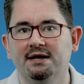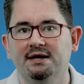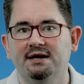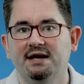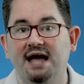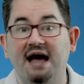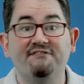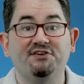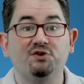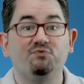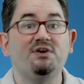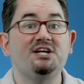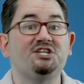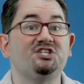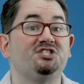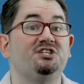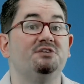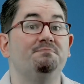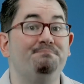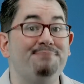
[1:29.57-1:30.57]
Having a
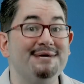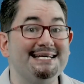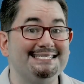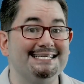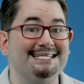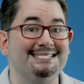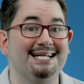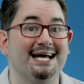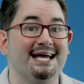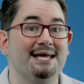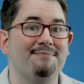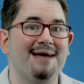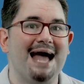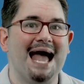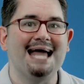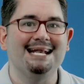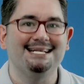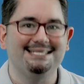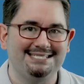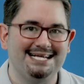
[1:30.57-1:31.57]
registered business name
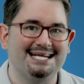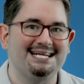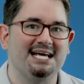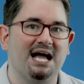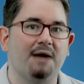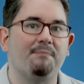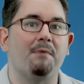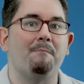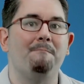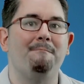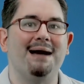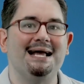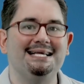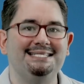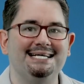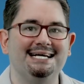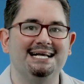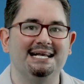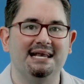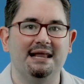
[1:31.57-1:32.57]
and setting up a
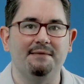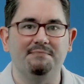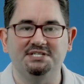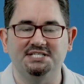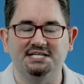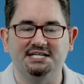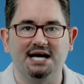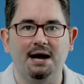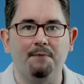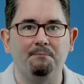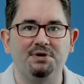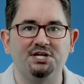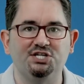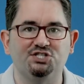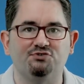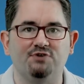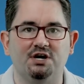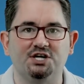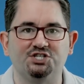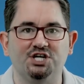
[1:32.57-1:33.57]
basic limited company
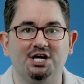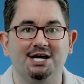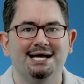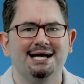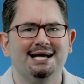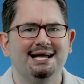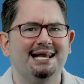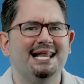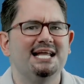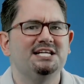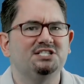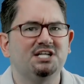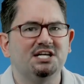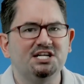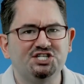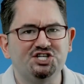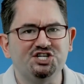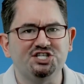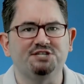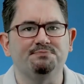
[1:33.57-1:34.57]
structure lends
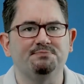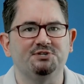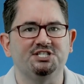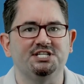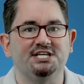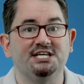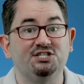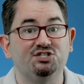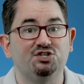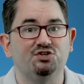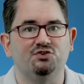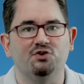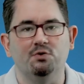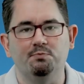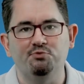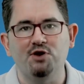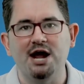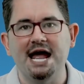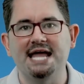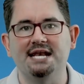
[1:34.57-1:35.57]
legitimacy to your
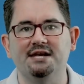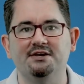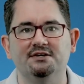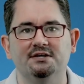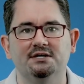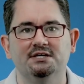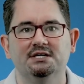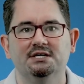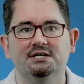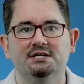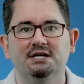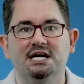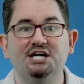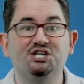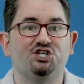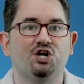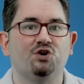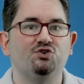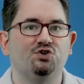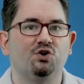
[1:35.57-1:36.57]
brand. It
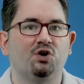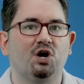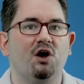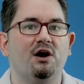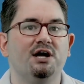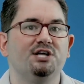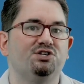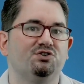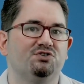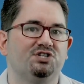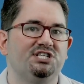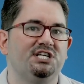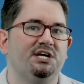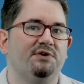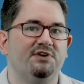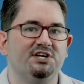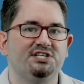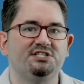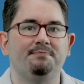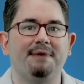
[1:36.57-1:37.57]
shows your clients you're
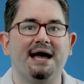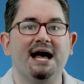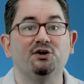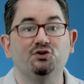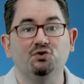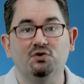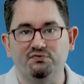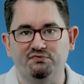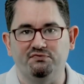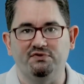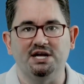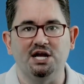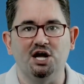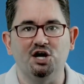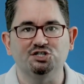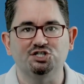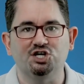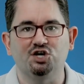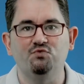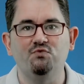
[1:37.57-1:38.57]
serious about your
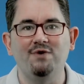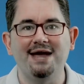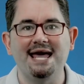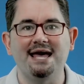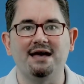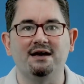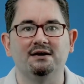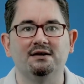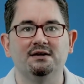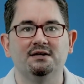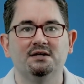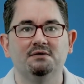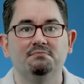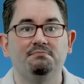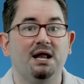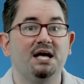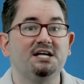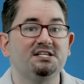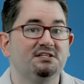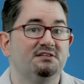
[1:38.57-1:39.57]
freelance career.
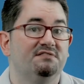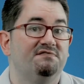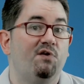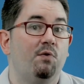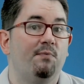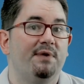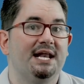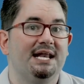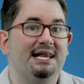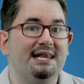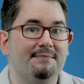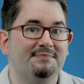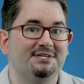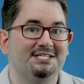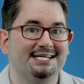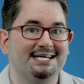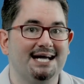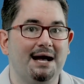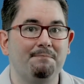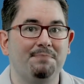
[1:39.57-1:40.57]
Plus, forming a
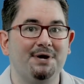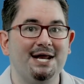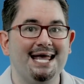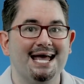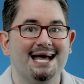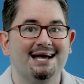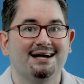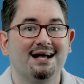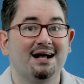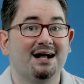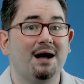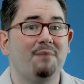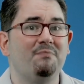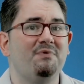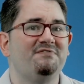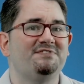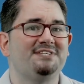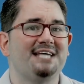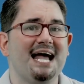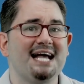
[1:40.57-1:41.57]
limited company can come
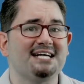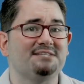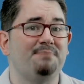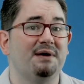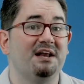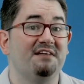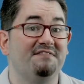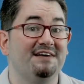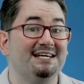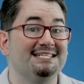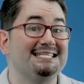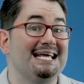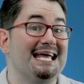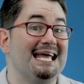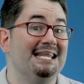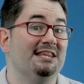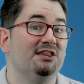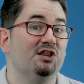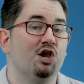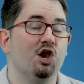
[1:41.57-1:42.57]
with tax benefits
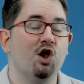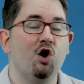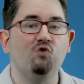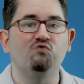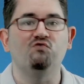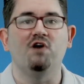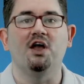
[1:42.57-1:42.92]
in the long run.